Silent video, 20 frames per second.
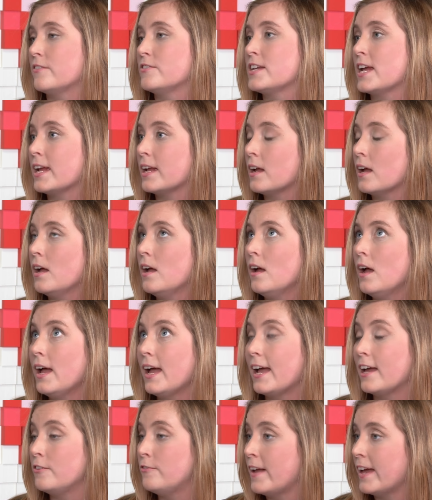of take
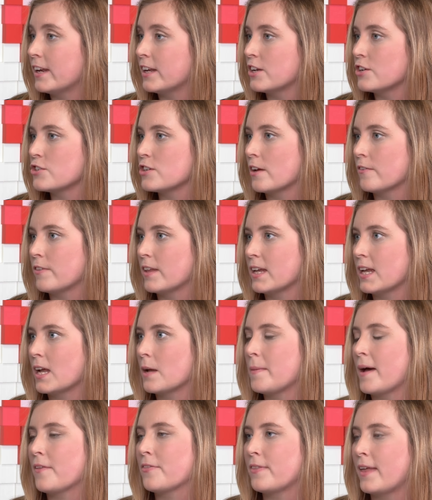advantage of thinking
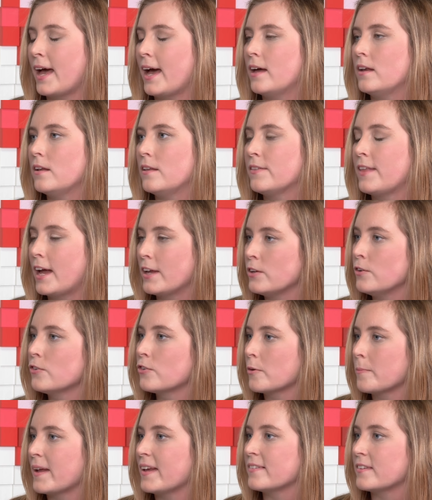about that
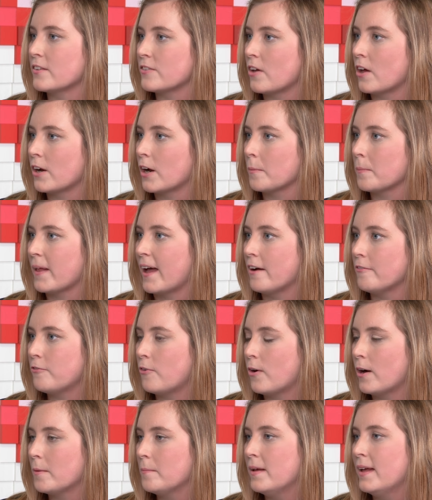user base that's on our
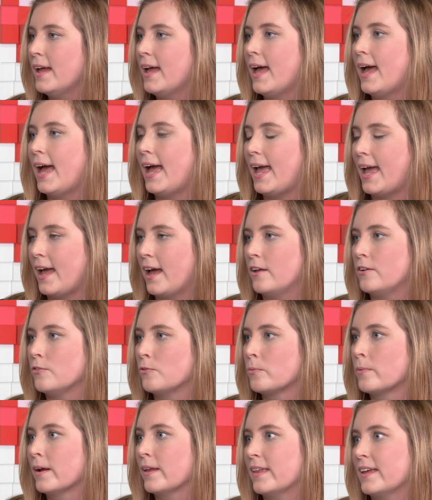platform and
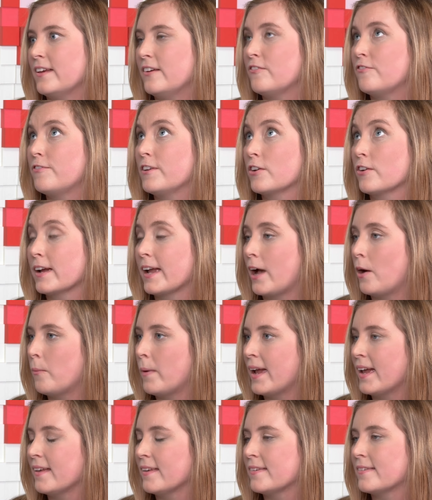really figuring out
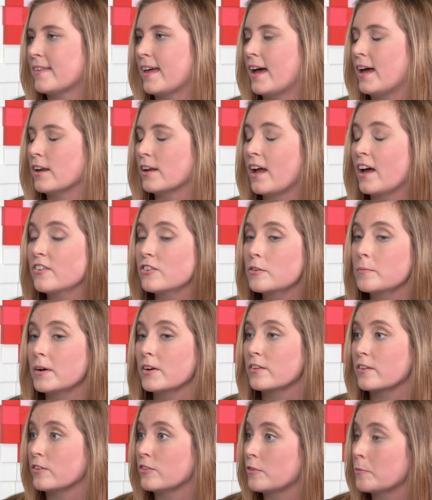ways that
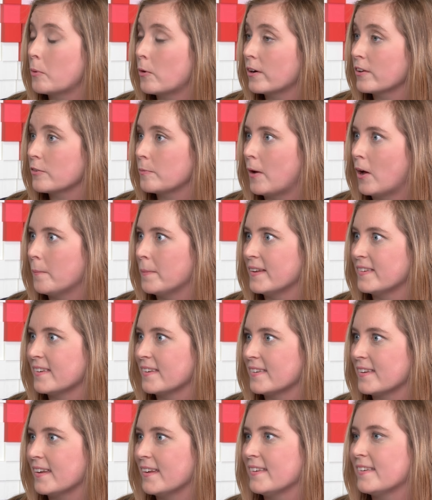customers can support small
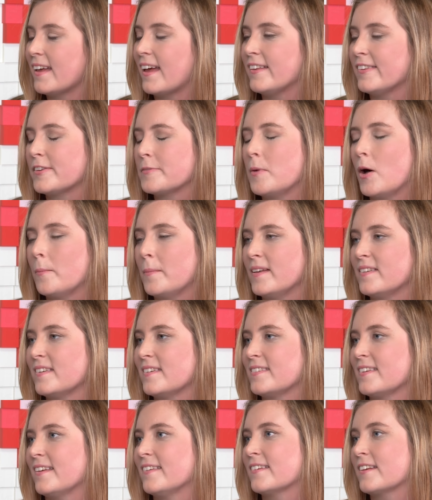businesses and small
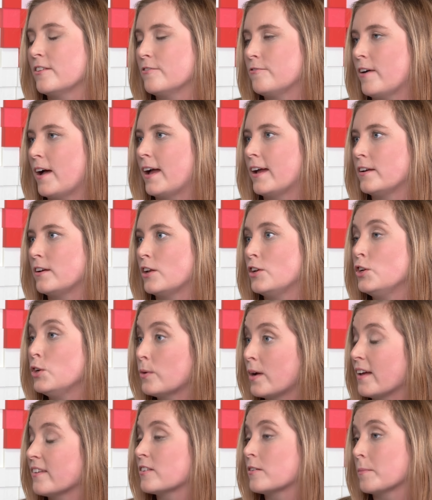businesses can find new
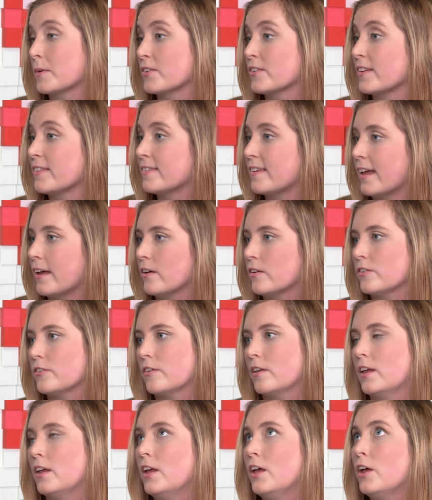customers and sales.
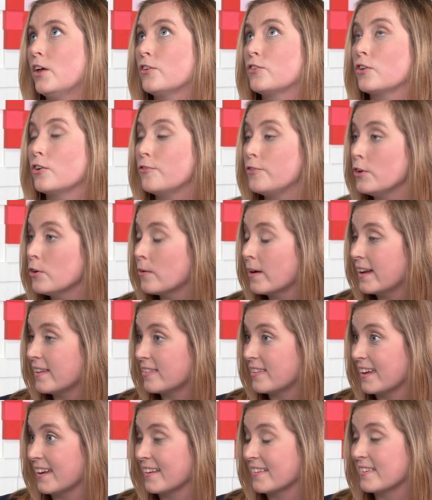So a few great
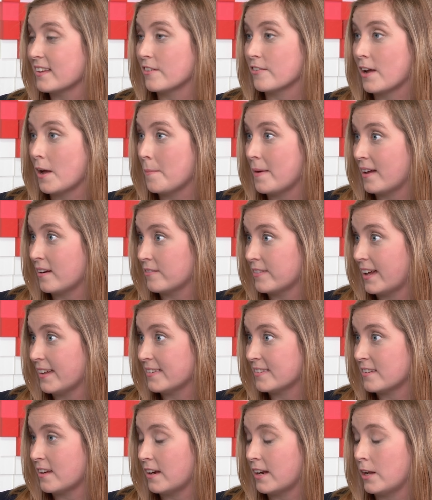things that have come out of that
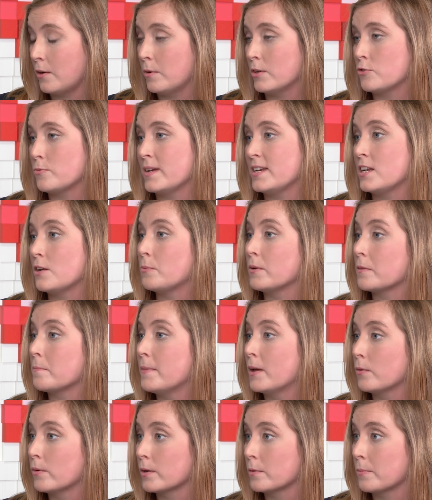study, which we did with
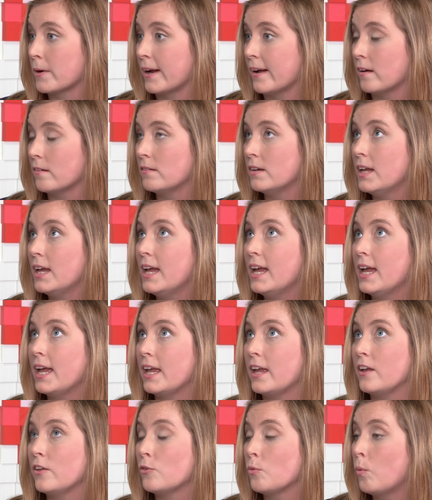Millward Brown,
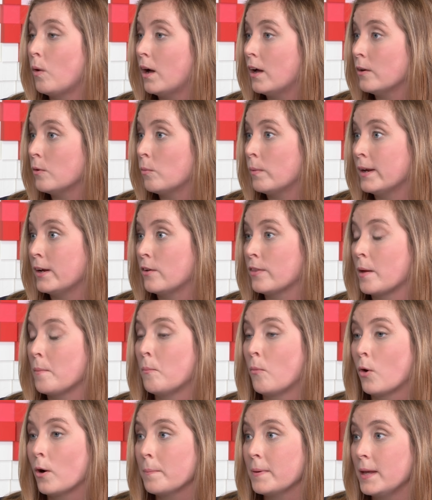is one, we know that
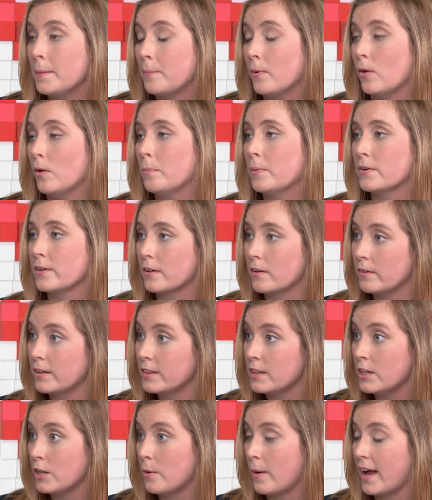more people, particularly
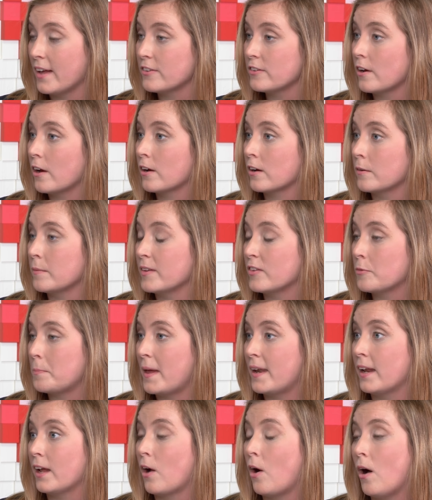in the US, are going to be
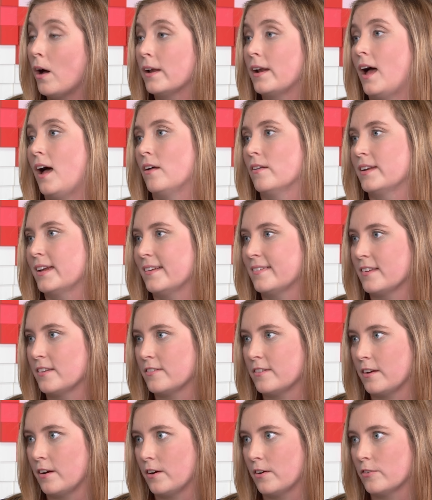spending on holidays
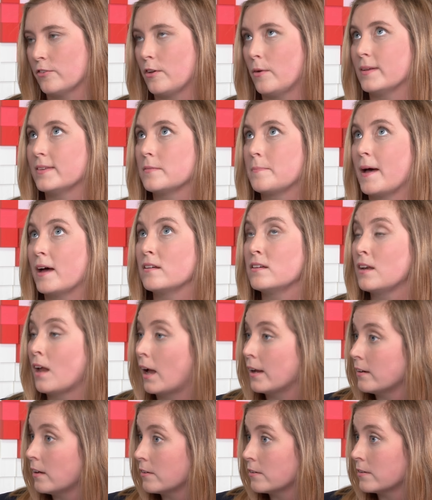this year. So it's about
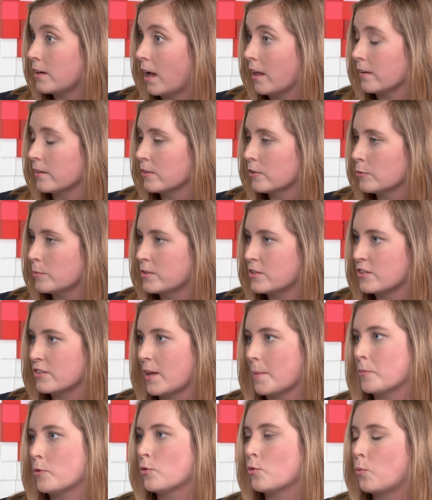$900, which is
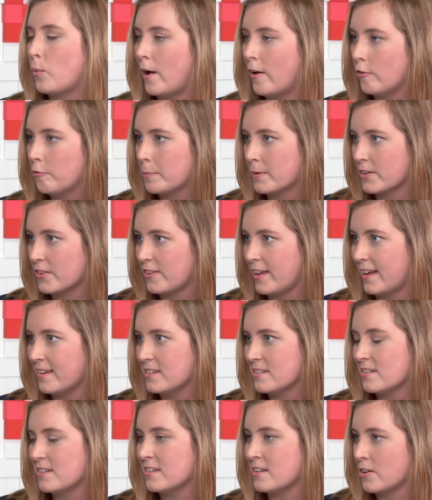up
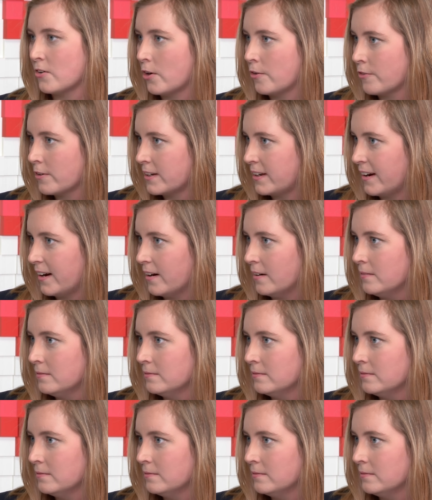12% year over year.